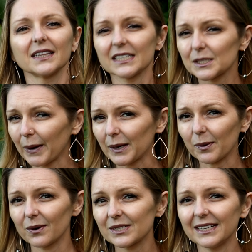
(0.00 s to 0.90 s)
This spike
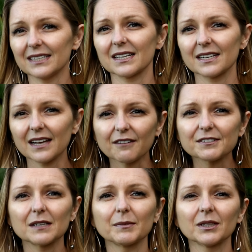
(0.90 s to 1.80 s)
protein has enough
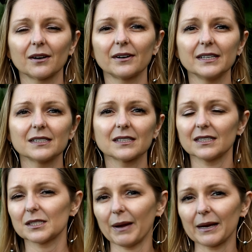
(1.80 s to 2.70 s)
similarities to
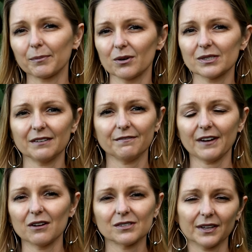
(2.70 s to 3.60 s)
the spike protein
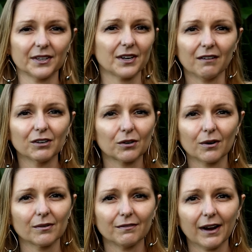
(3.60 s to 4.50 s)
found on the novel
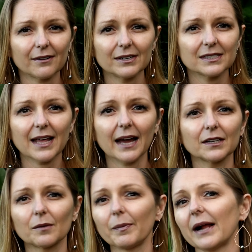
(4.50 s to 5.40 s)
coronavirus that
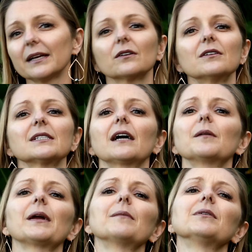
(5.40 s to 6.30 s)
your body learns how to
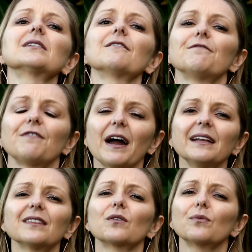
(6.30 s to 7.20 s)
be able to
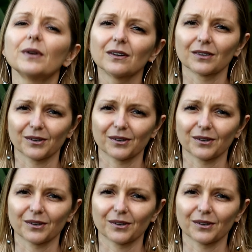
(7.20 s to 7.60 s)
fight the real